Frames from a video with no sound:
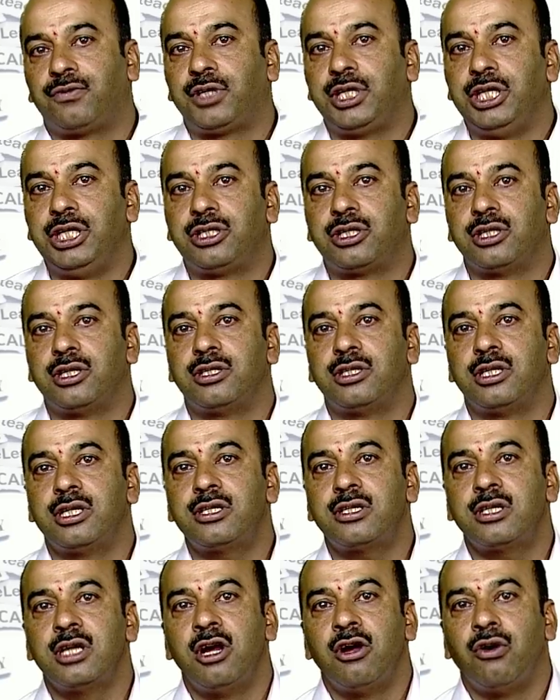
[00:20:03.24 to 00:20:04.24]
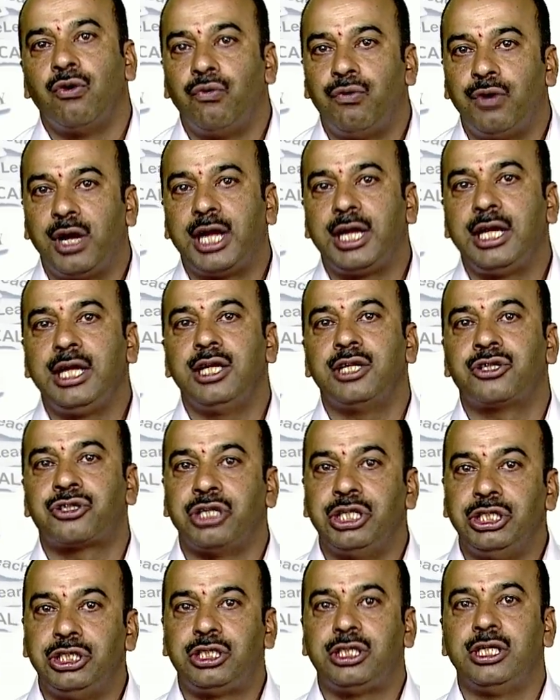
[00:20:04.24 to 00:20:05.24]
of teachers is very
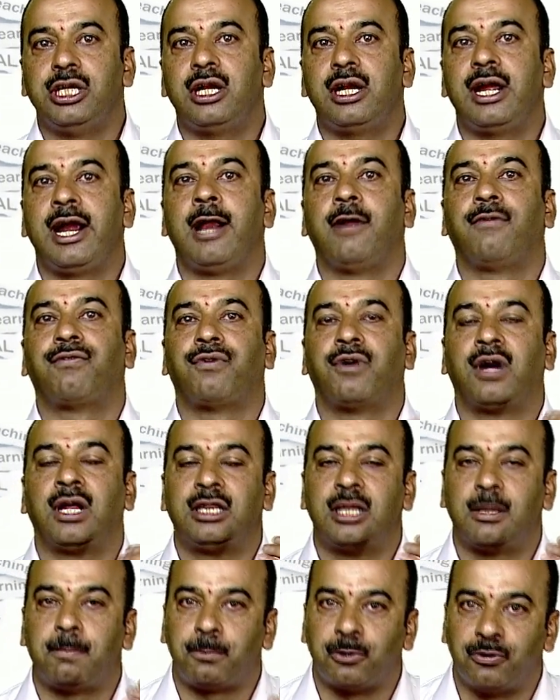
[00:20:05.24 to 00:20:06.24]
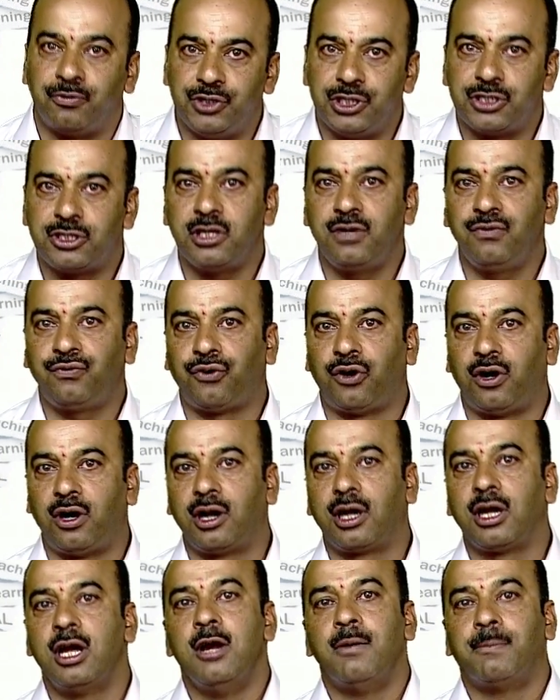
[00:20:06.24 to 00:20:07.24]
essential and for the provision
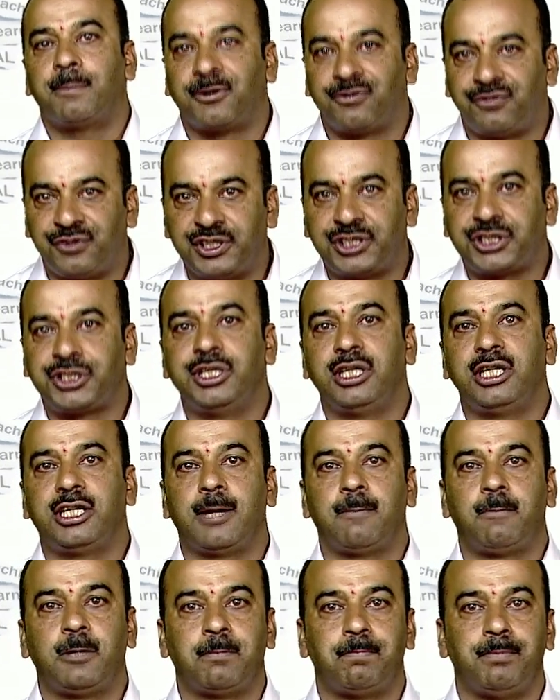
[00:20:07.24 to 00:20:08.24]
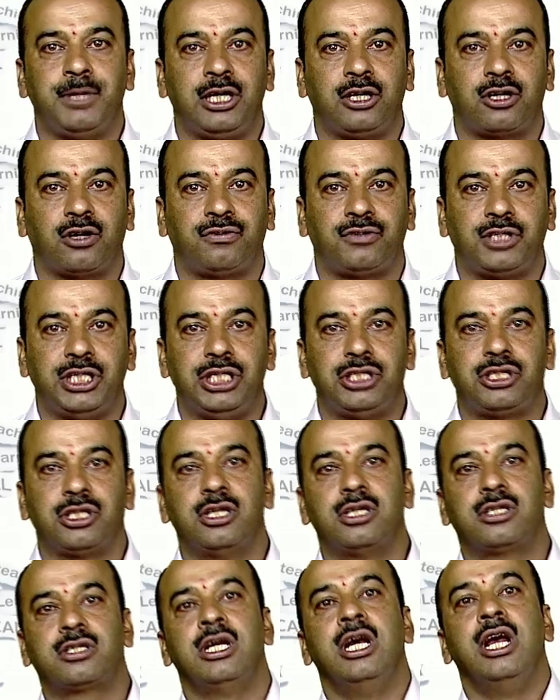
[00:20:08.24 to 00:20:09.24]
for professional development of
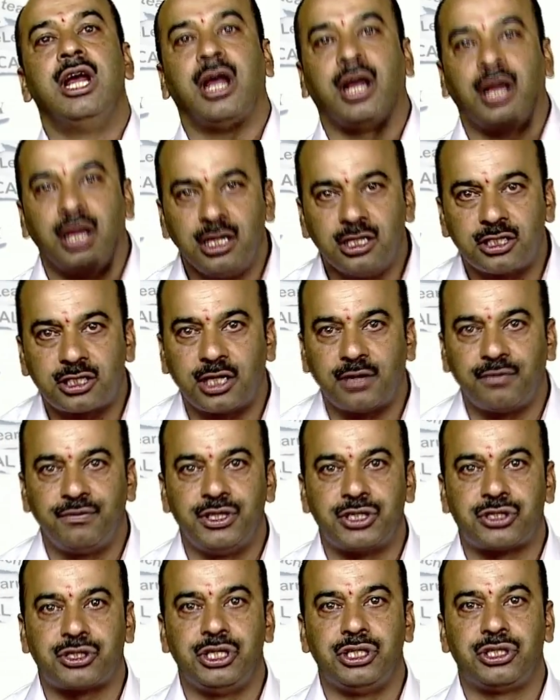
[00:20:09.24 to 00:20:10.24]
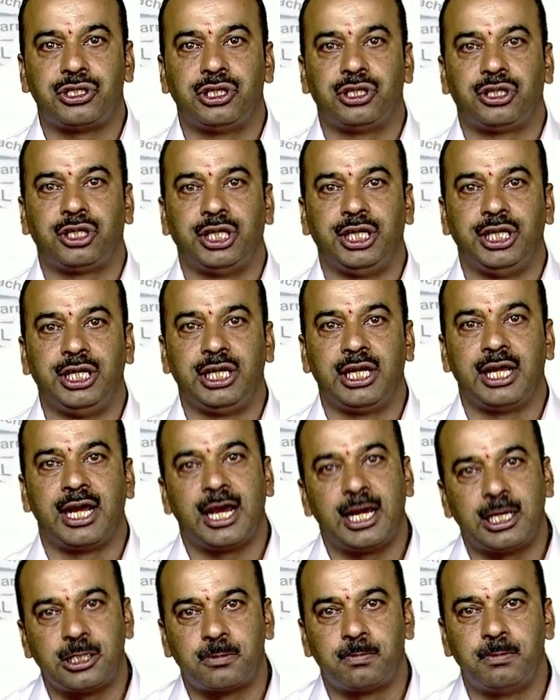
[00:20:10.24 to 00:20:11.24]
teachers in service teacher training
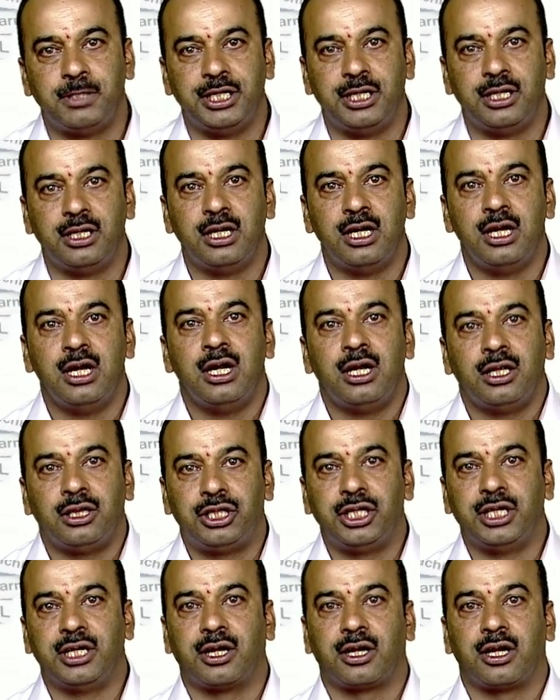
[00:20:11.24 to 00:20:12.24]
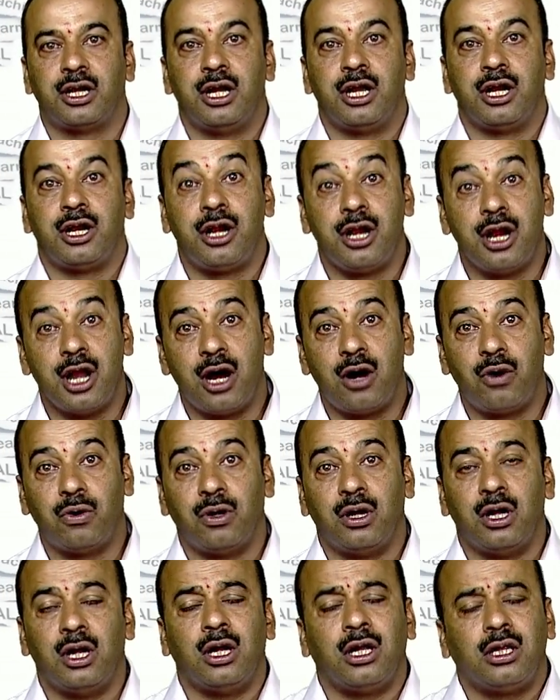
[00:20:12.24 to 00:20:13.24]
has been there.
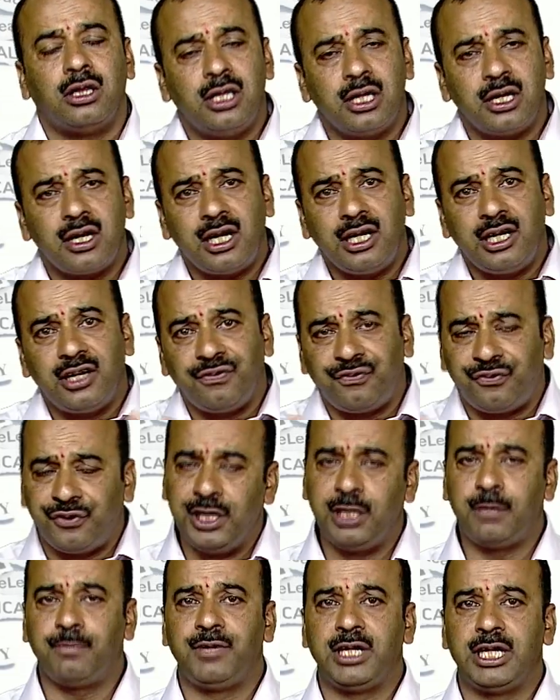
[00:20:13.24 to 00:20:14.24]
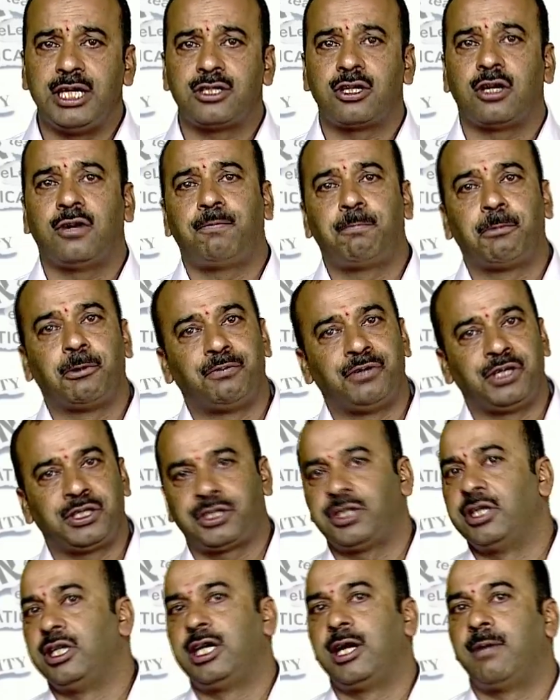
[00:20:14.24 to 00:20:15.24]
Now, there are different ways of
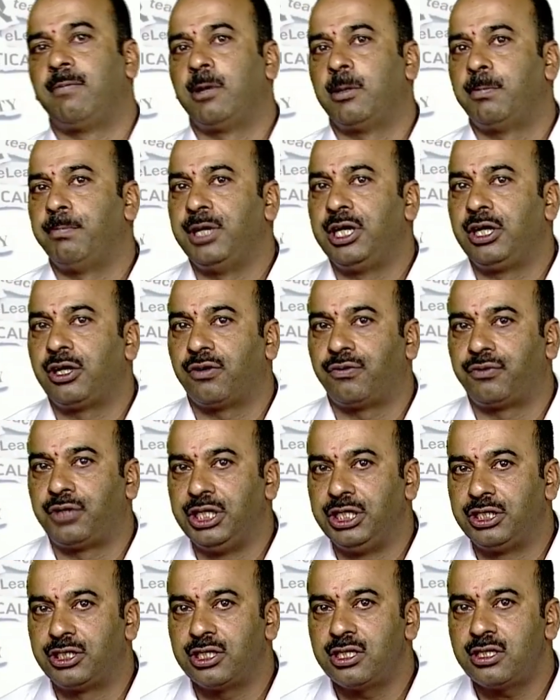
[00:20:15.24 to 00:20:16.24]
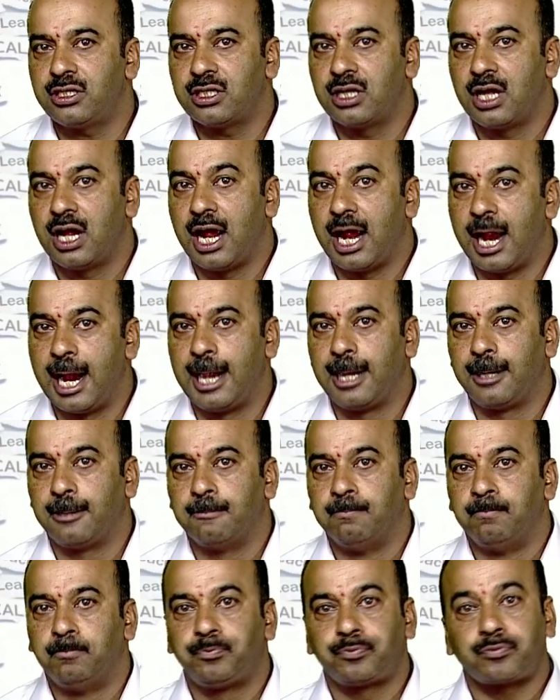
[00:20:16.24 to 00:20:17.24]
professional development of teachers and